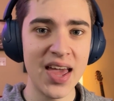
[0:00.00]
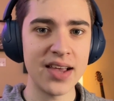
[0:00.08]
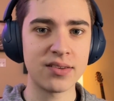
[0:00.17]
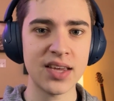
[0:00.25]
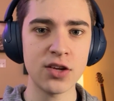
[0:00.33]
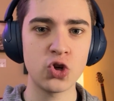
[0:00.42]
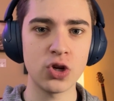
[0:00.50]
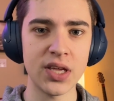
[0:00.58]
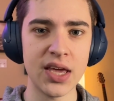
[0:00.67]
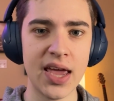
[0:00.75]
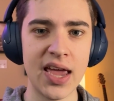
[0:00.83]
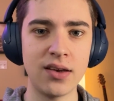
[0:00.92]

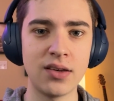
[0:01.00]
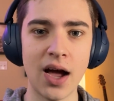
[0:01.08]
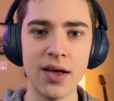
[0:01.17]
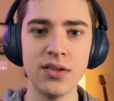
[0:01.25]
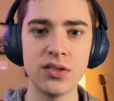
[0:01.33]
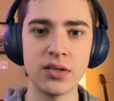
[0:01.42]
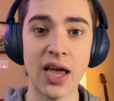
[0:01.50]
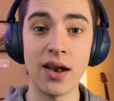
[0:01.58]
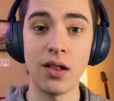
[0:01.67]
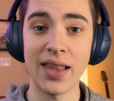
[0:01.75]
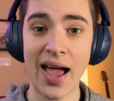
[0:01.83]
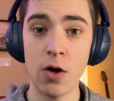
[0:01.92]
Essentially, it does
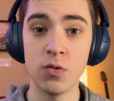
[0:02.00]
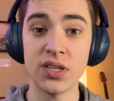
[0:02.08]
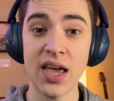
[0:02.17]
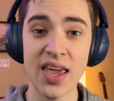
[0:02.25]
and allows